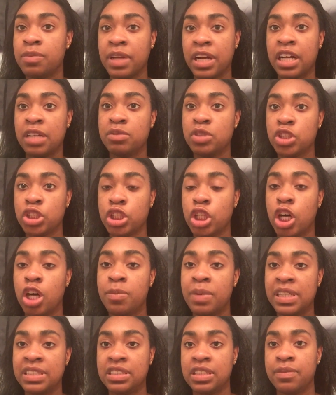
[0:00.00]
I'm usually
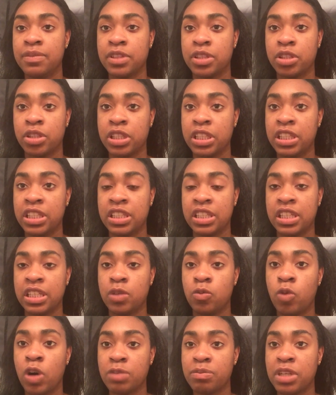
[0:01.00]
home by 7:30, and I
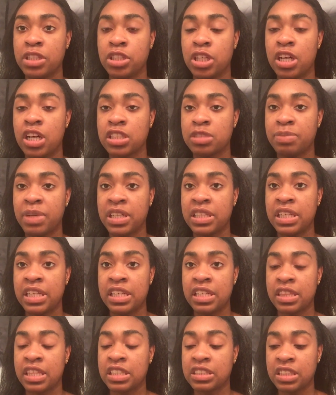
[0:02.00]
walk my dogs by then
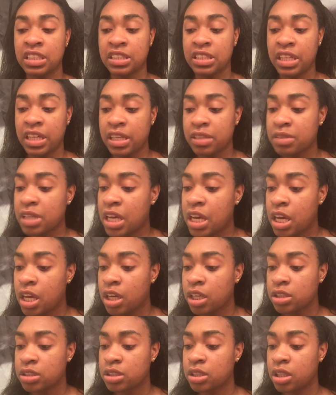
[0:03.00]
and things like that.
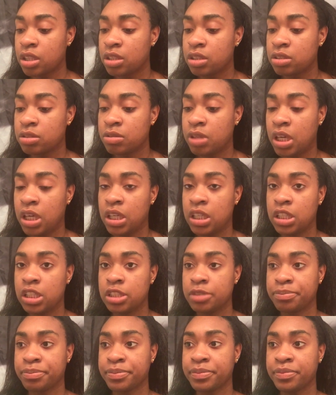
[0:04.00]

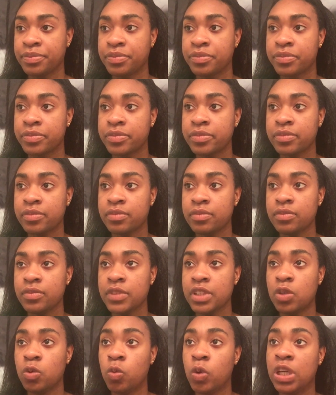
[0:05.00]
So
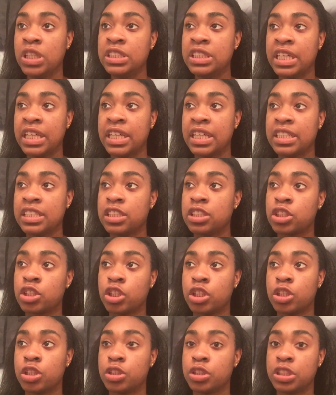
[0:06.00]
one day this
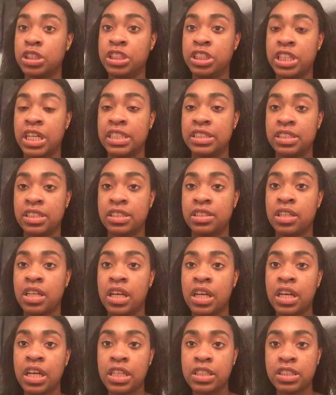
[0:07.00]
girl suggested
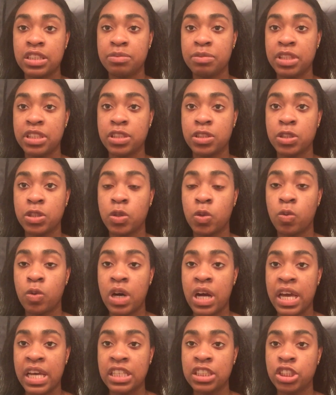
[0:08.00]
to me to do the
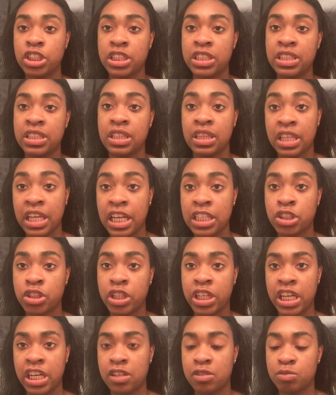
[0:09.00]
YAG laser
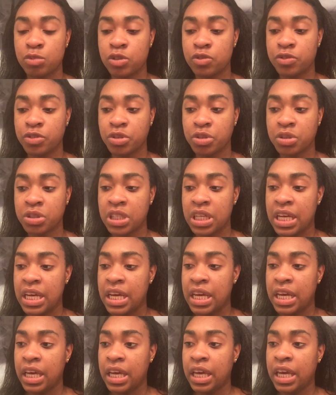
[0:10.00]
hair removal,
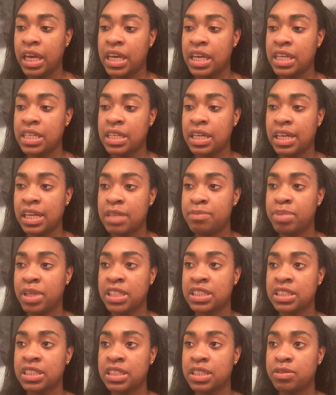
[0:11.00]
and I
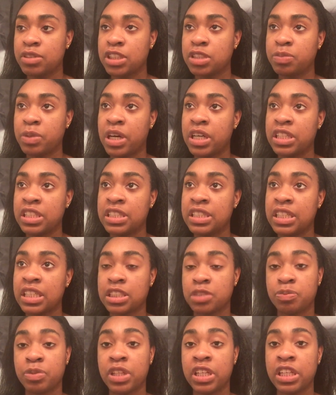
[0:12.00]
basically responded and
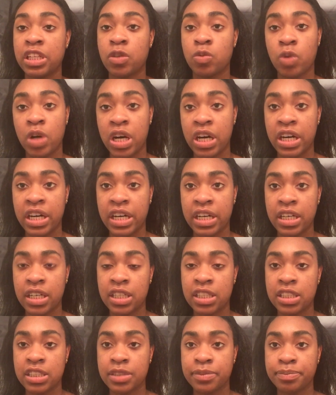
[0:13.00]
explained
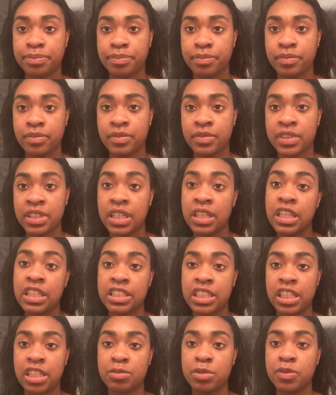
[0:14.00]
why
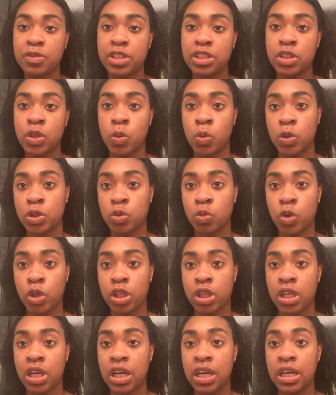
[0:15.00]
laser hair removal doesn't always
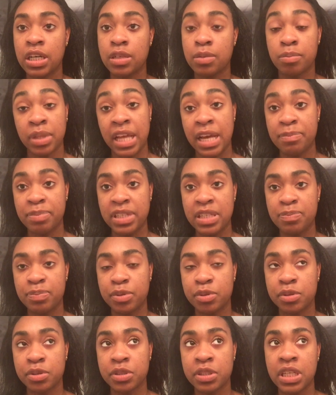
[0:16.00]
work on black
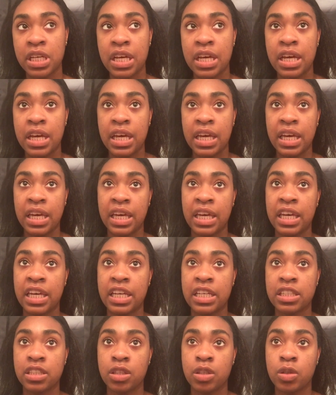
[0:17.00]
people
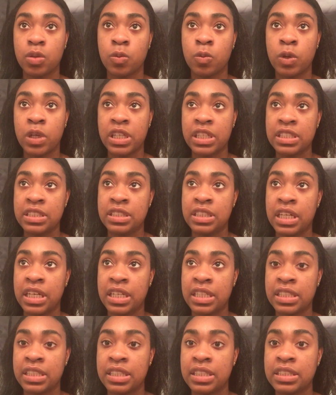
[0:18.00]
and what it
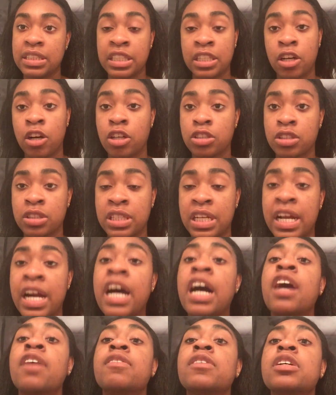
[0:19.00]
does, and also that I
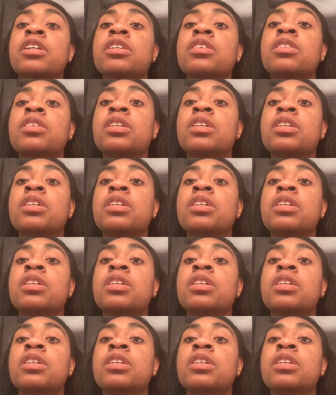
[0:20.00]
have,